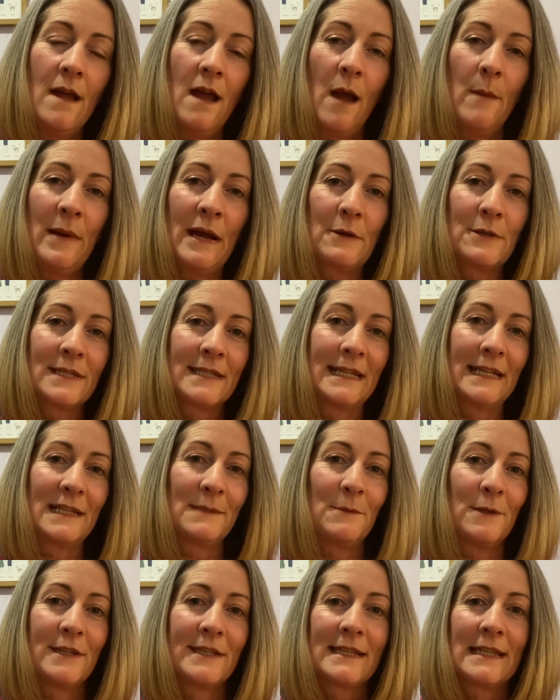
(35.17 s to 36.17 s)
About 6
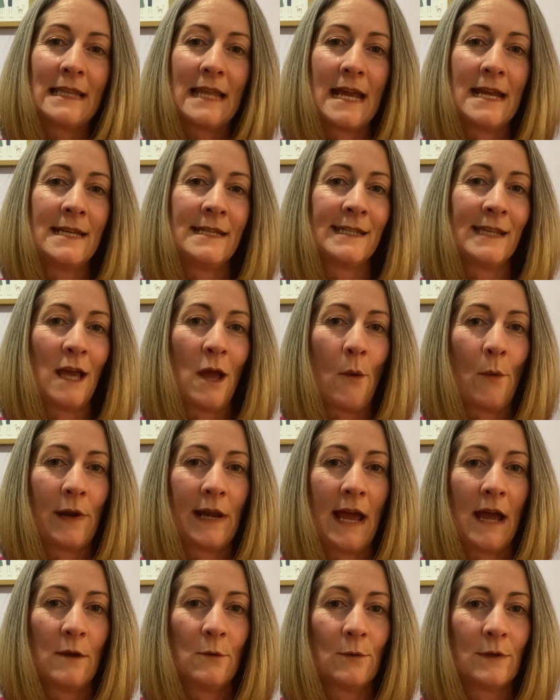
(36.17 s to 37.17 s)
months later, when
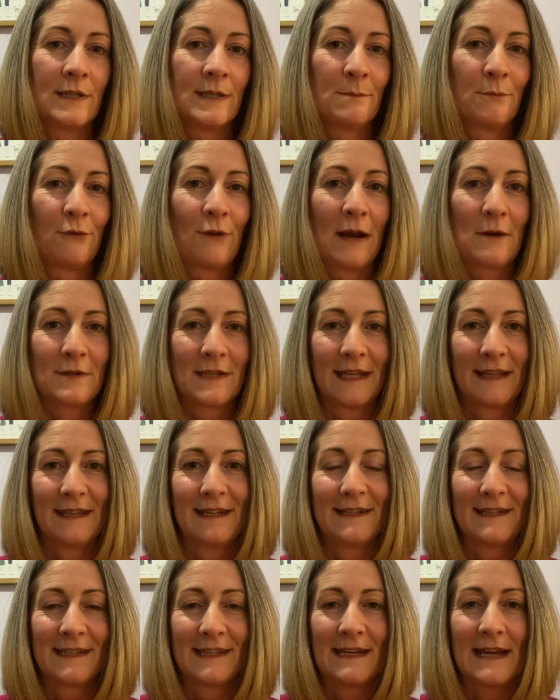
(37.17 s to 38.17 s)
I was browsing the
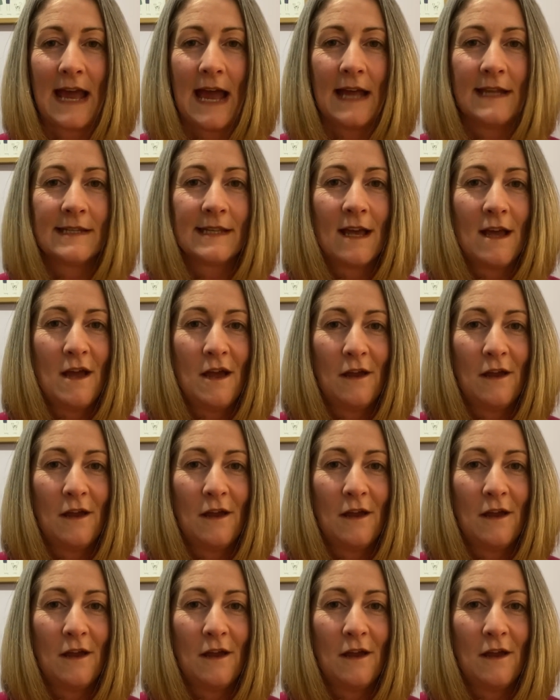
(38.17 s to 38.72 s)
internet